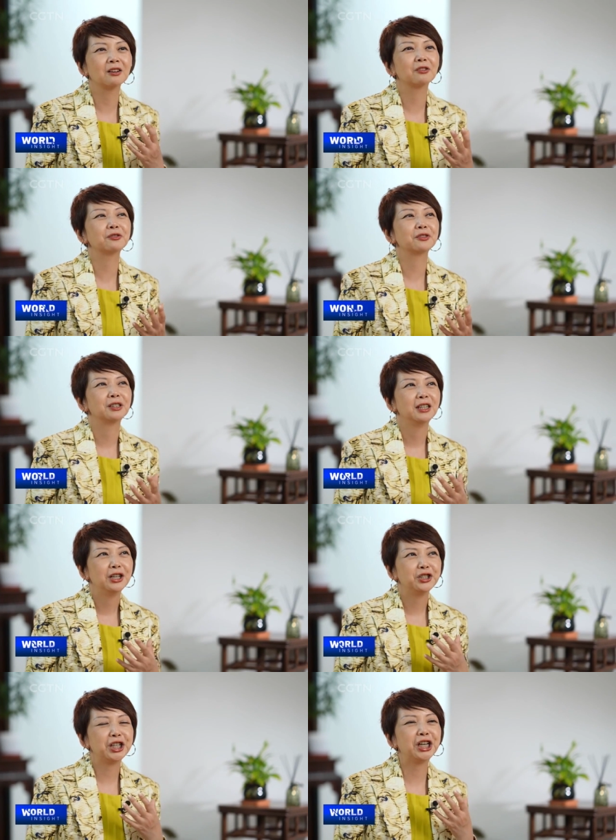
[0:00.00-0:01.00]
of
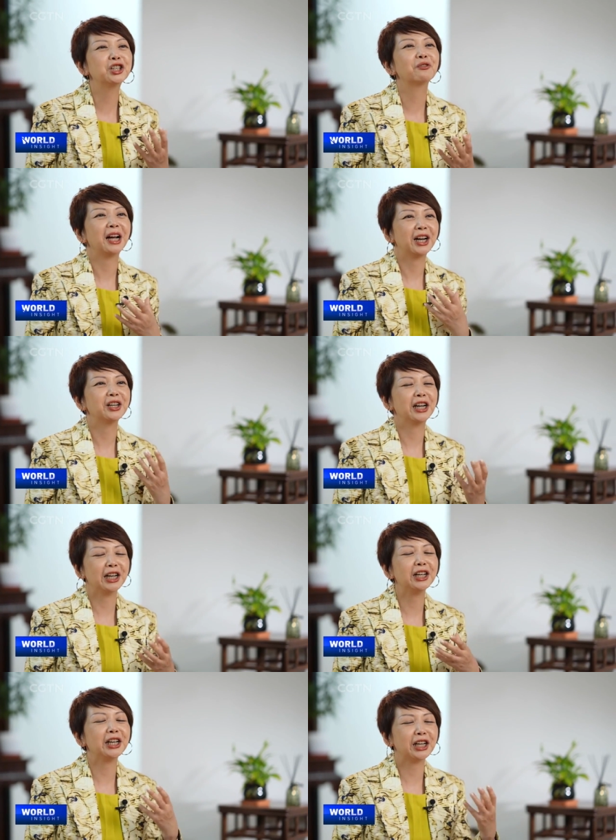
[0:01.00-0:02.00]
change of
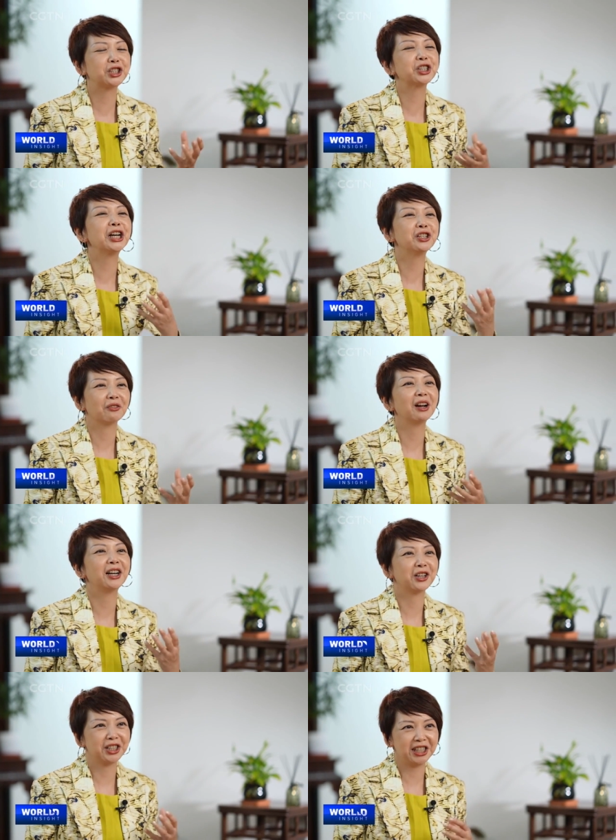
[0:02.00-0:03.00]
exchange of
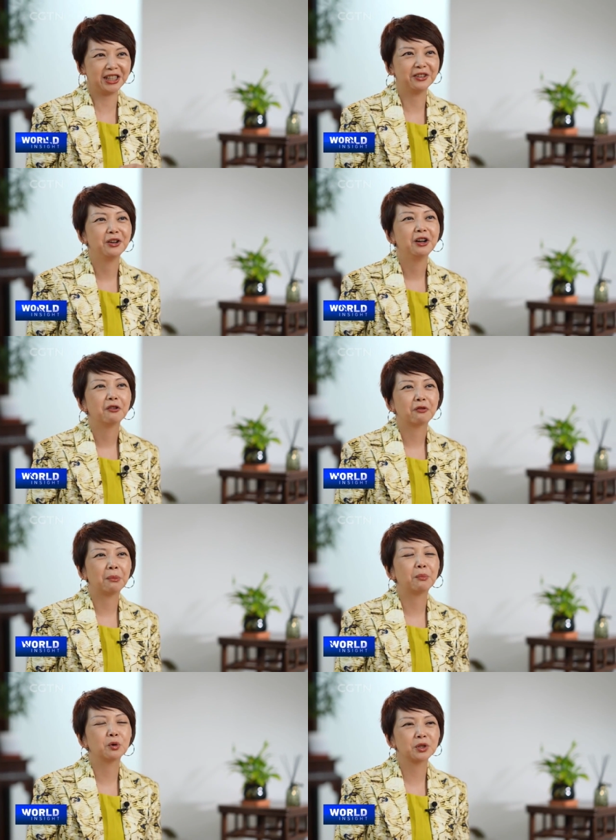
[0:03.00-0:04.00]
energy
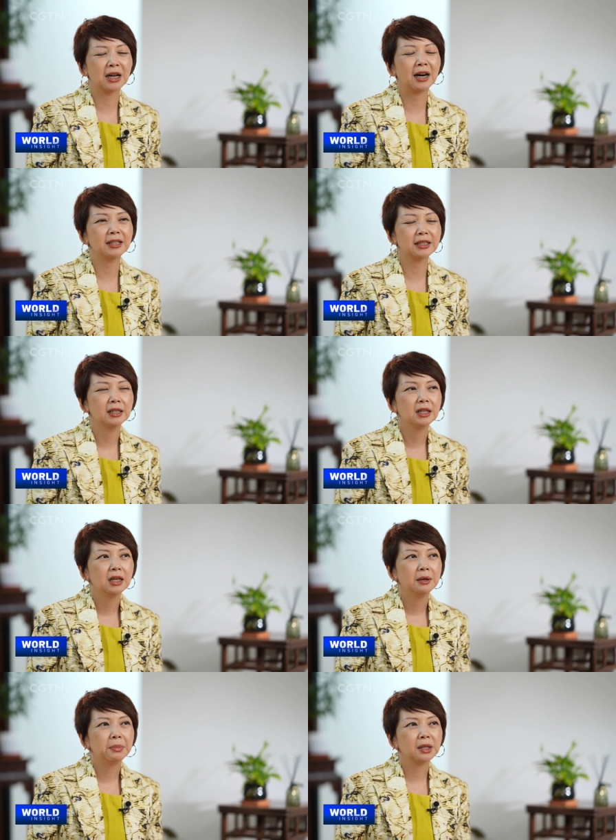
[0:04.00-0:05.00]
from both sides.
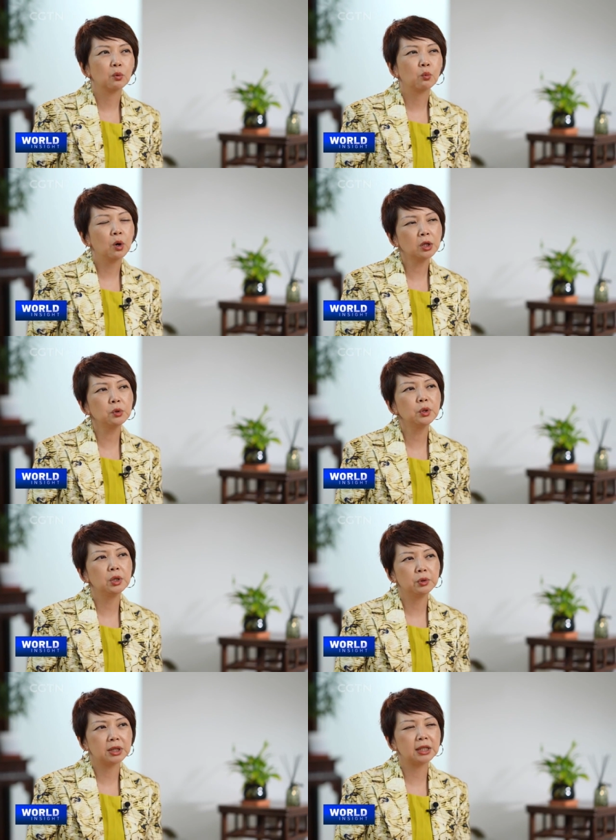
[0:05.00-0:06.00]
But what do
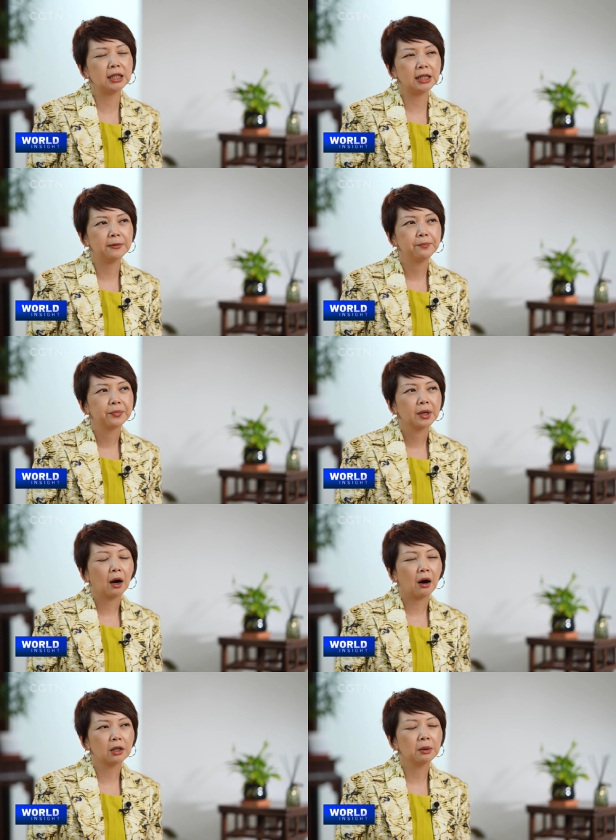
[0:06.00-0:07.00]
you see
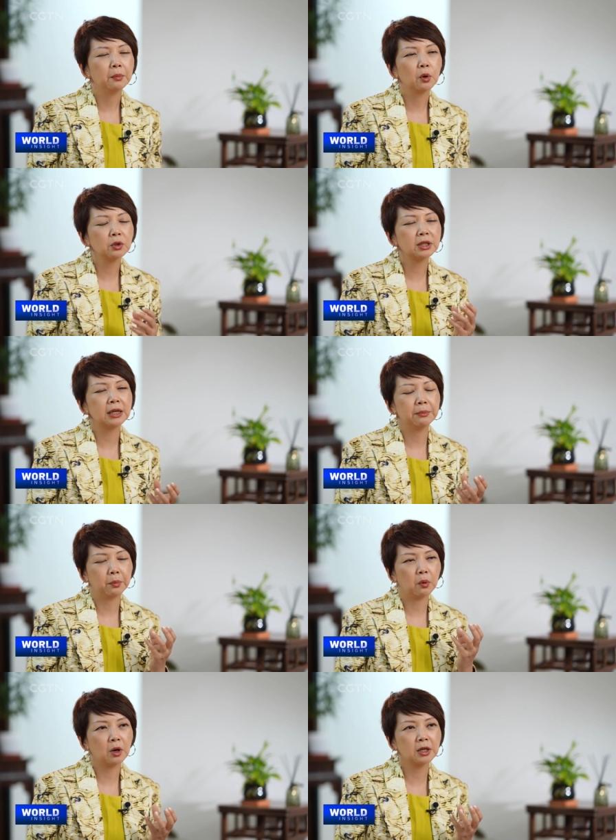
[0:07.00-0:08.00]
are the most
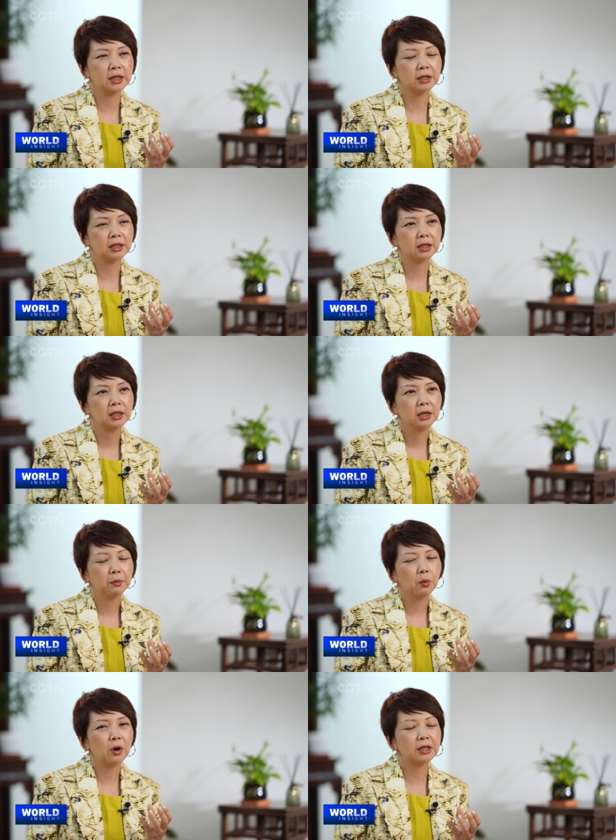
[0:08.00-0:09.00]
important
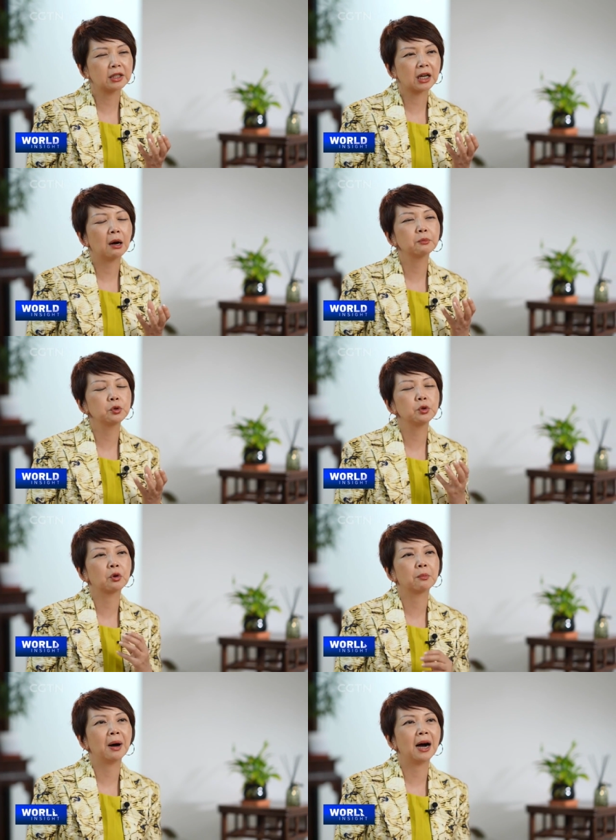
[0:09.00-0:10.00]
points come to
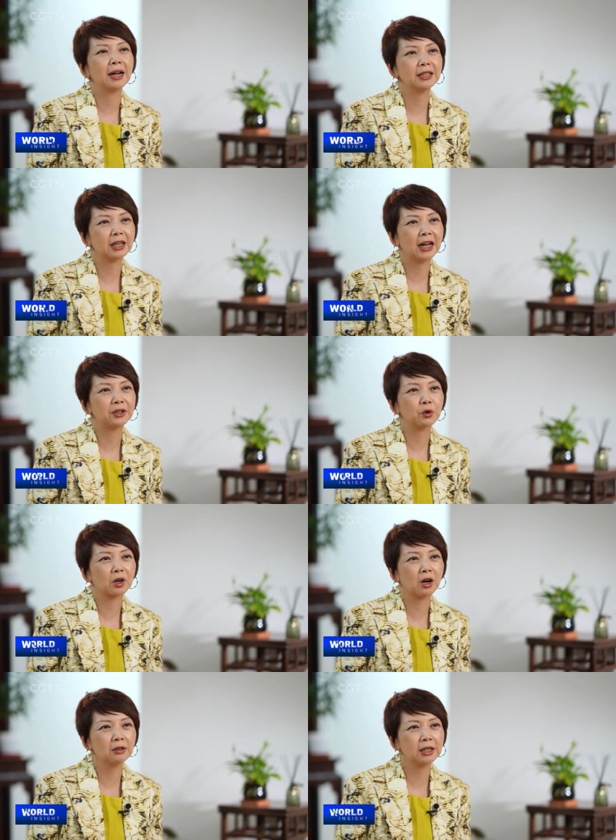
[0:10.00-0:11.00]
your mind and your
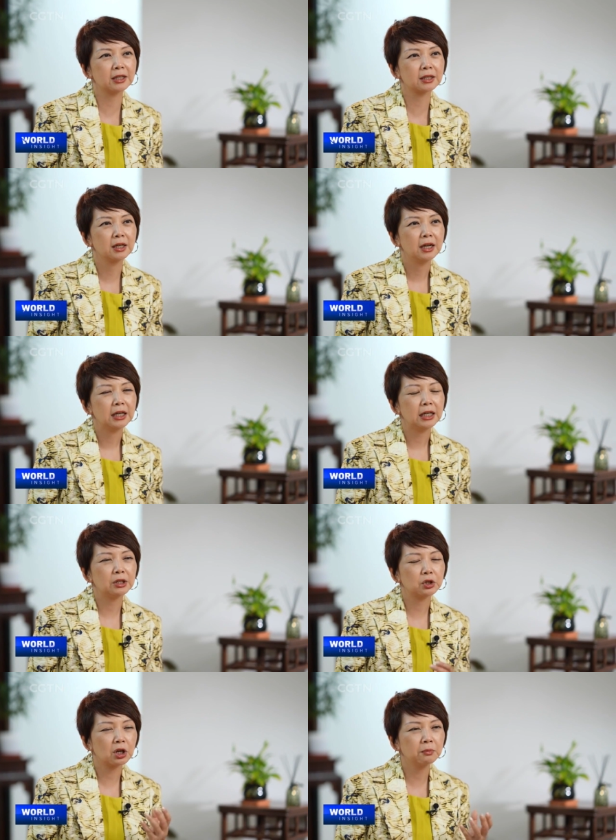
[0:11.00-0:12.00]
colleagues
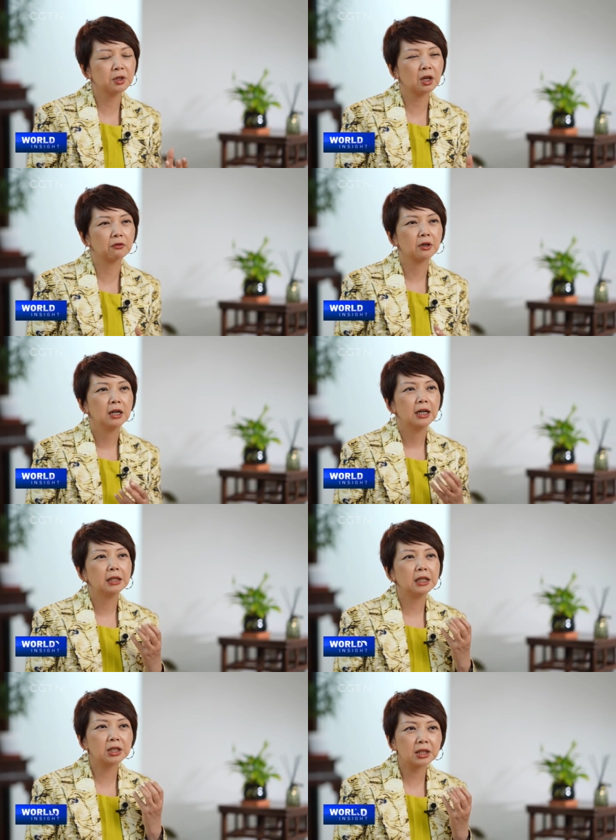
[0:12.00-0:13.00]
in terms of
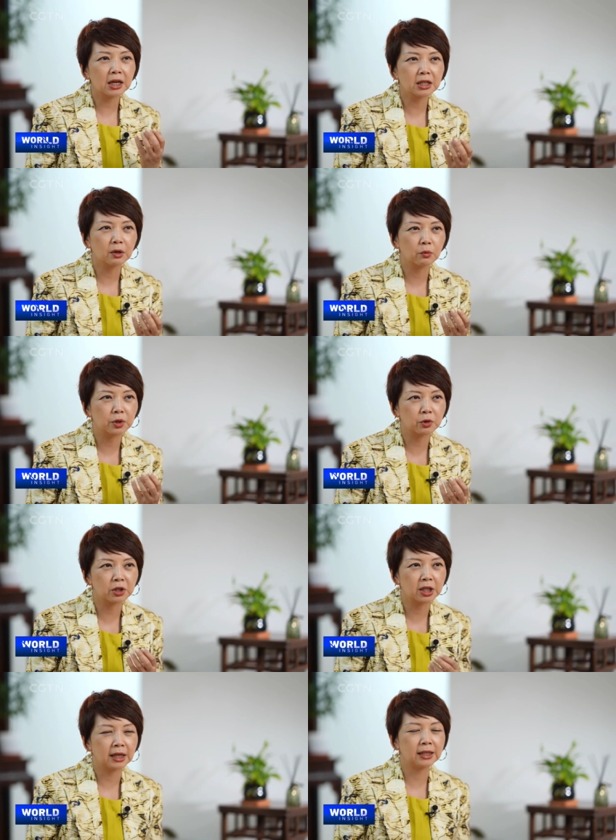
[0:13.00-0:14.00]
discussion with your
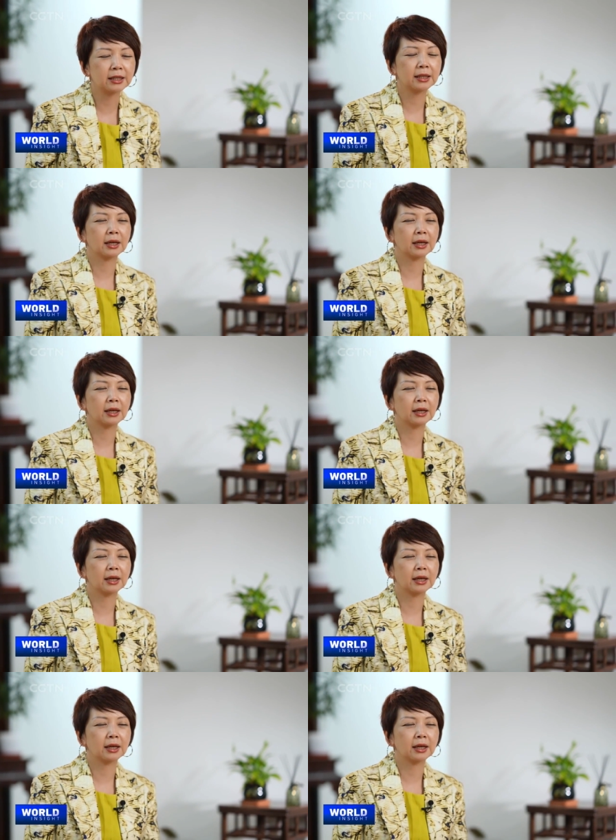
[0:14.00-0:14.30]
Chinese